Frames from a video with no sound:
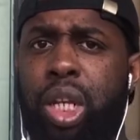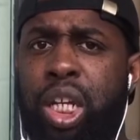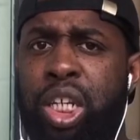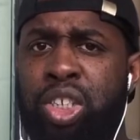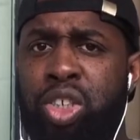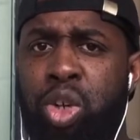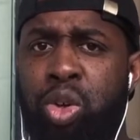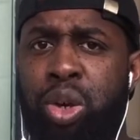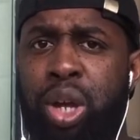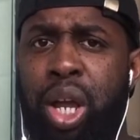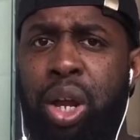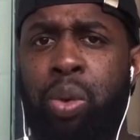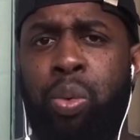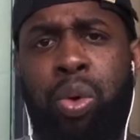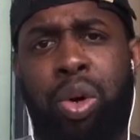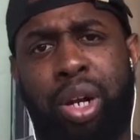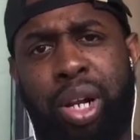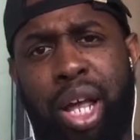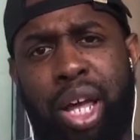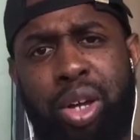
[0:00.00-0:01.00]
So you kind of
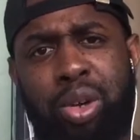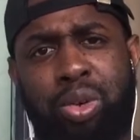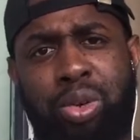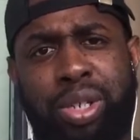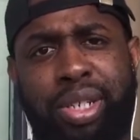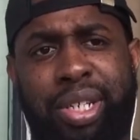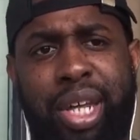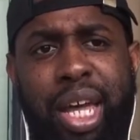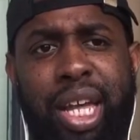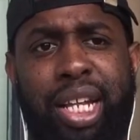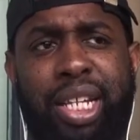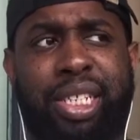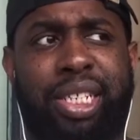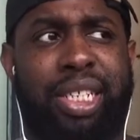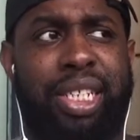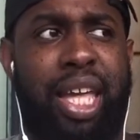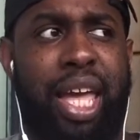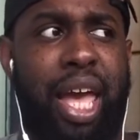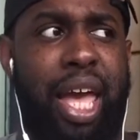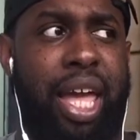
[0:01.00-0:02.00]
wonder, like, who exactly
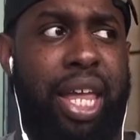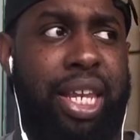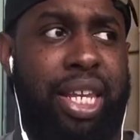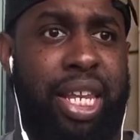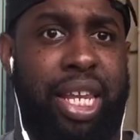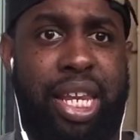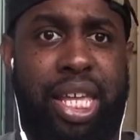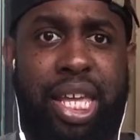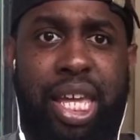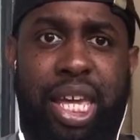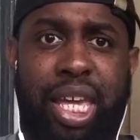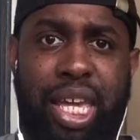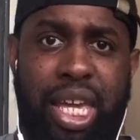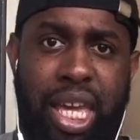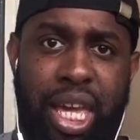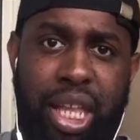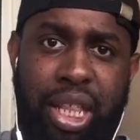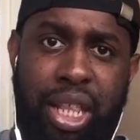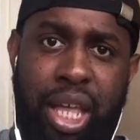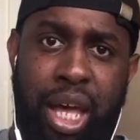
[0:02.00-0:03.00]
is this guy, and did he get
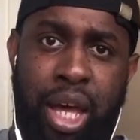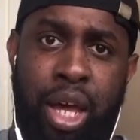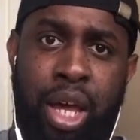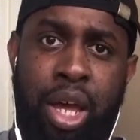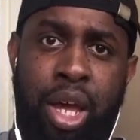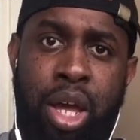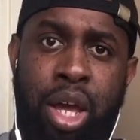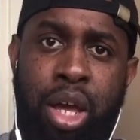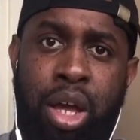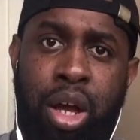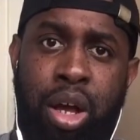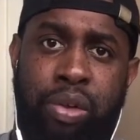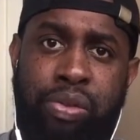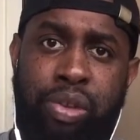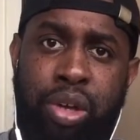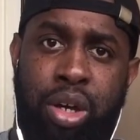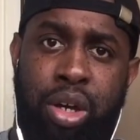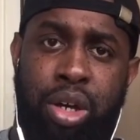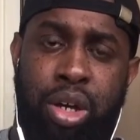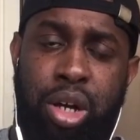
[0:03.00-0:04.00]
kicked out of
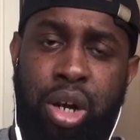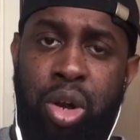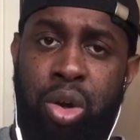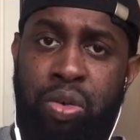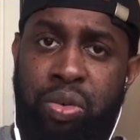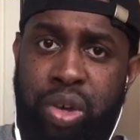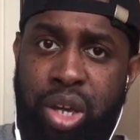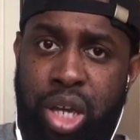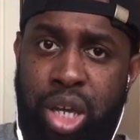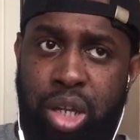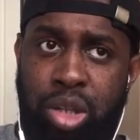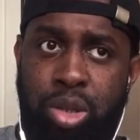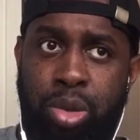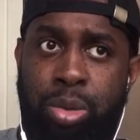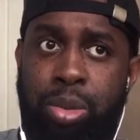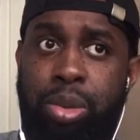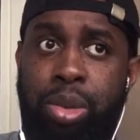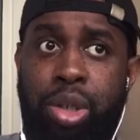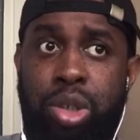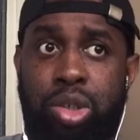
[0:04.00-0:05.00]
the Clover
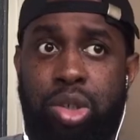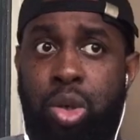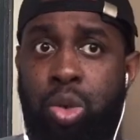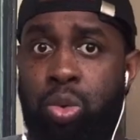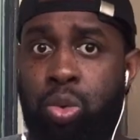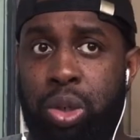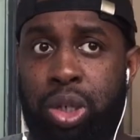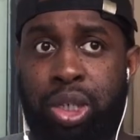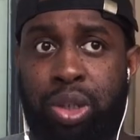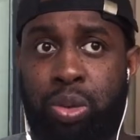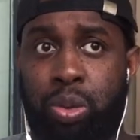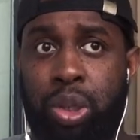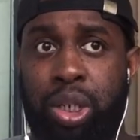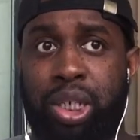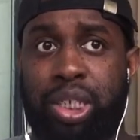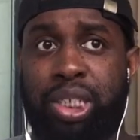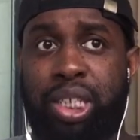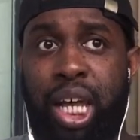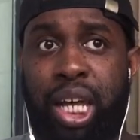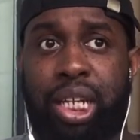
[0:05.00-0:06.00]
Kingdom? So
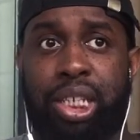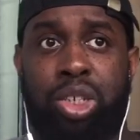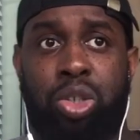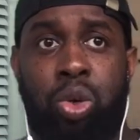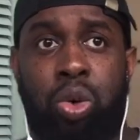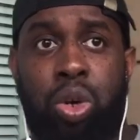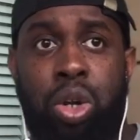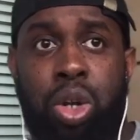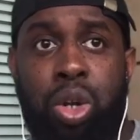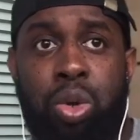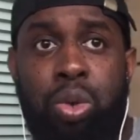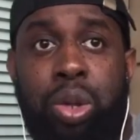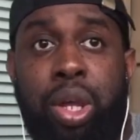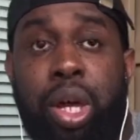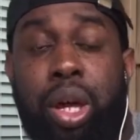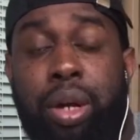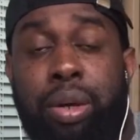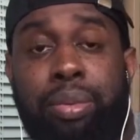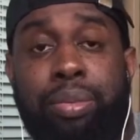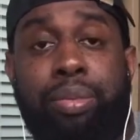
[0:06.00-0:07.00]
what exactly is going on
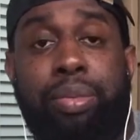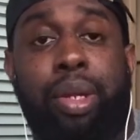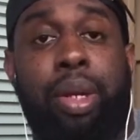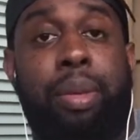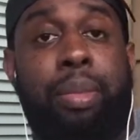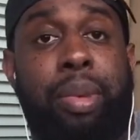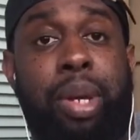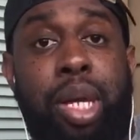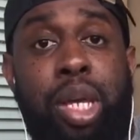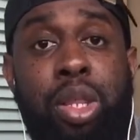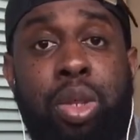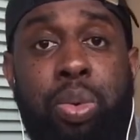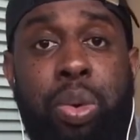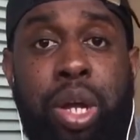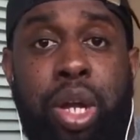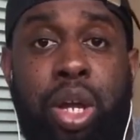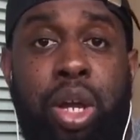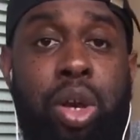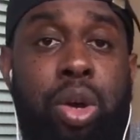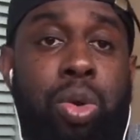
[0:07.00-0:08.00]
now? Either
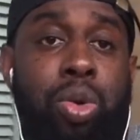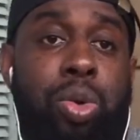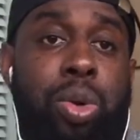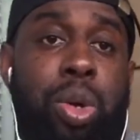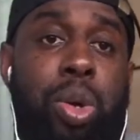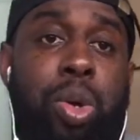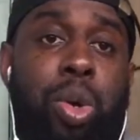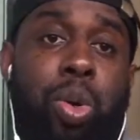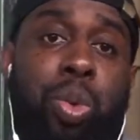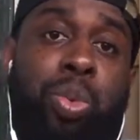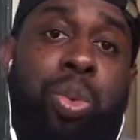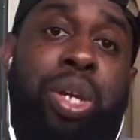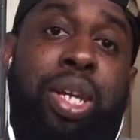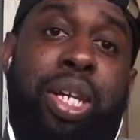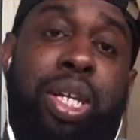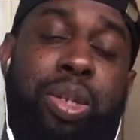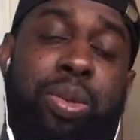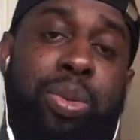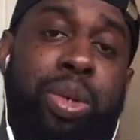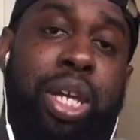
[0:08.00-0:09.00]
way it go, we
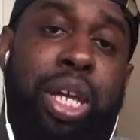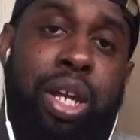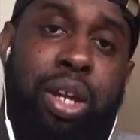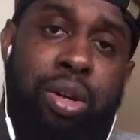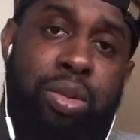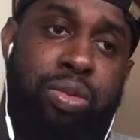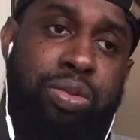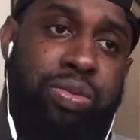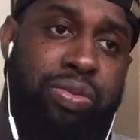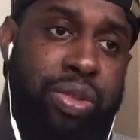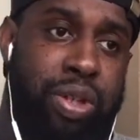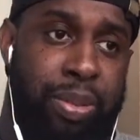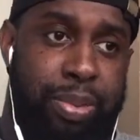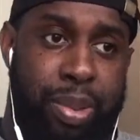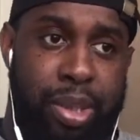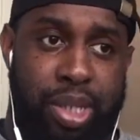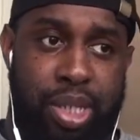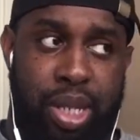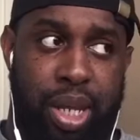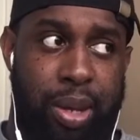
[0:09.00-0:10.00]
get on deep
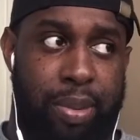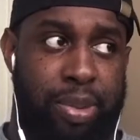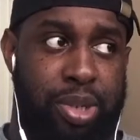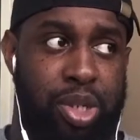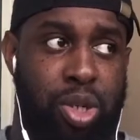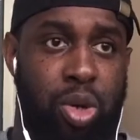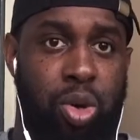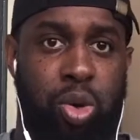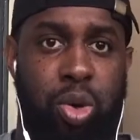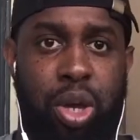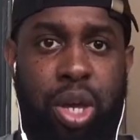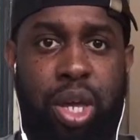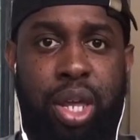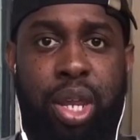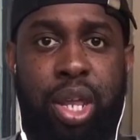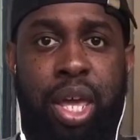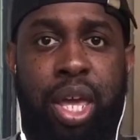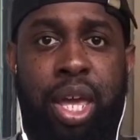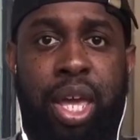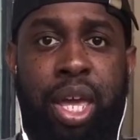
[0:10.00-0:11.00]
into the episode,
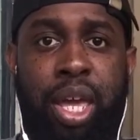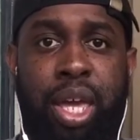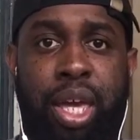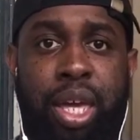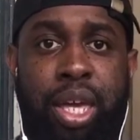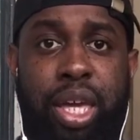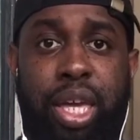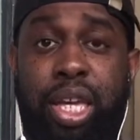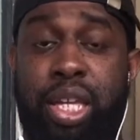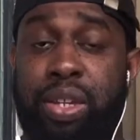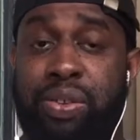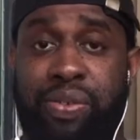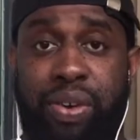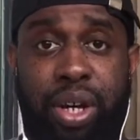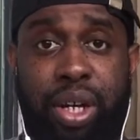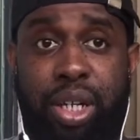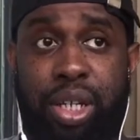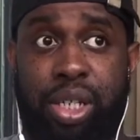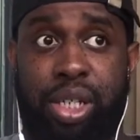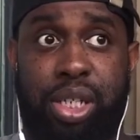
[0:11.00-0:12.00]
and he's
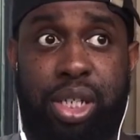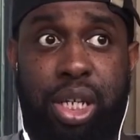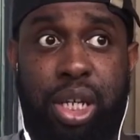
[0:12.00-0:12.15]
fucking the